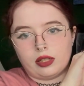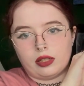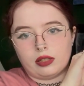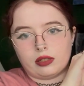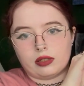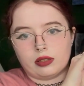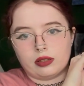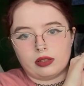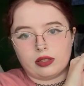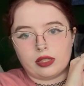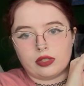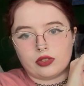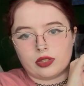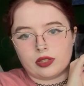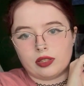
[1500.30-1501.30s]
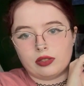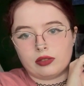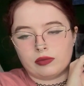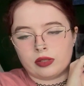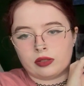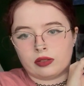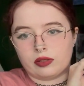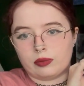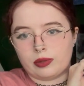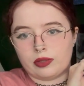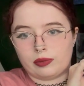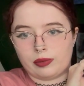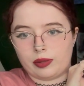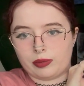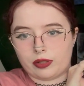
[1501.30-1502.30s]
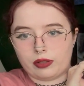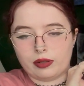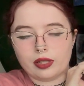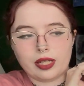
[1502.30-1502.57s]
it just needed to fit on this piece of paper.